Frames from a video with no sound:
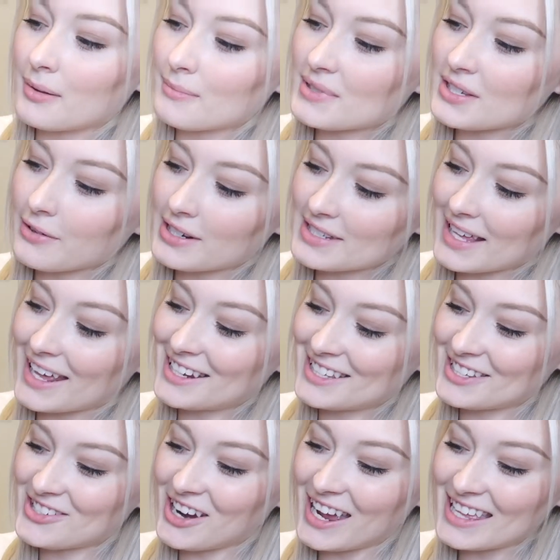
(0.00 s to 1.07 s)
So I decided
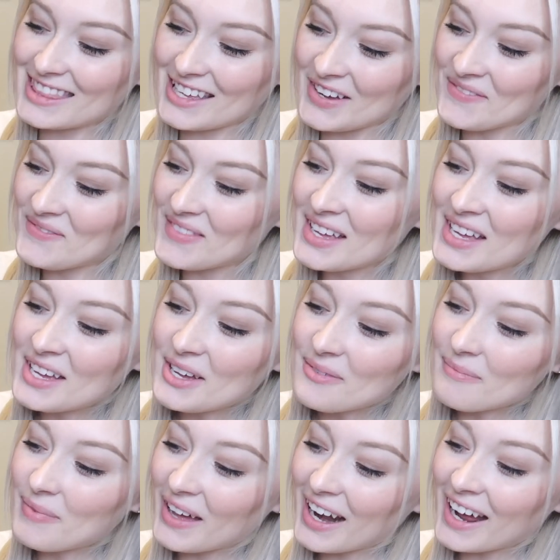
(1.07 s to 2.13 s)
to trade them,
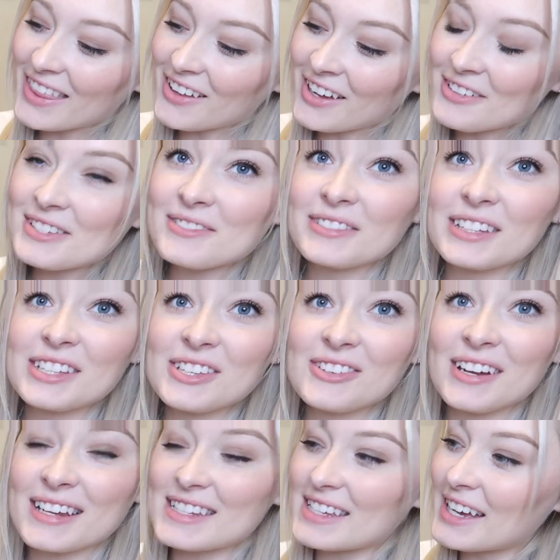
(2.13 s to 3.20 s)
but I thought it was a really
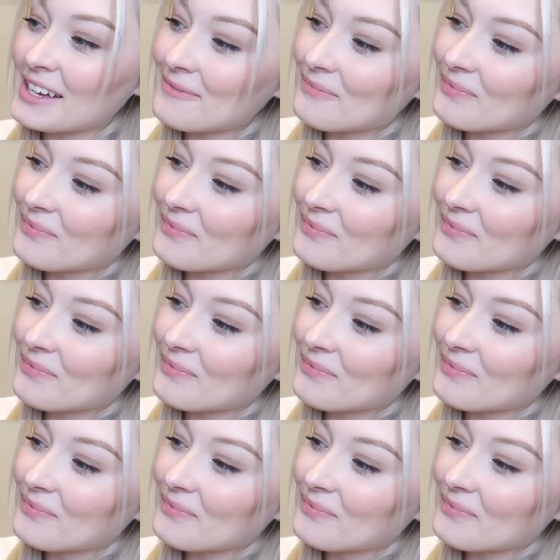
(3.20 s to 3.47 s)
cute idea.